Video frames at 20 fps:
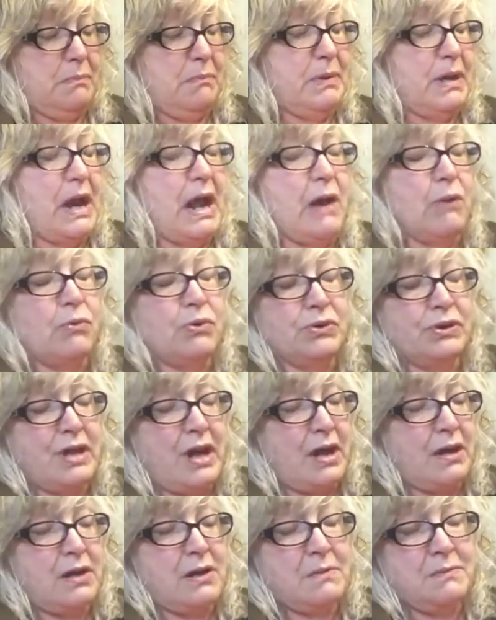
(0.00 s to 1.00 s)
But I will
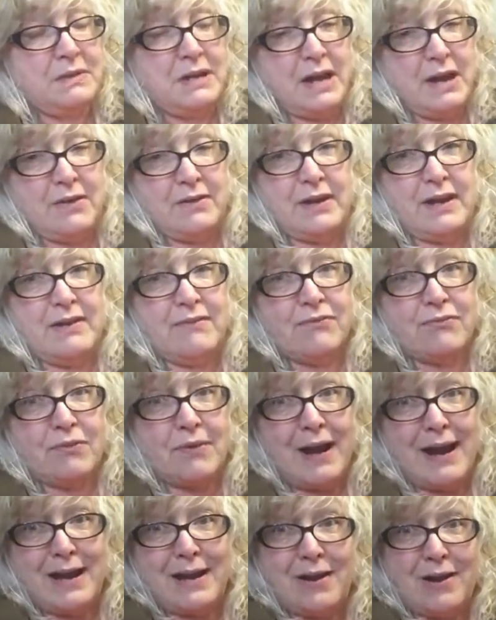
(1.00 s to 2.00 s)
not come down if Ray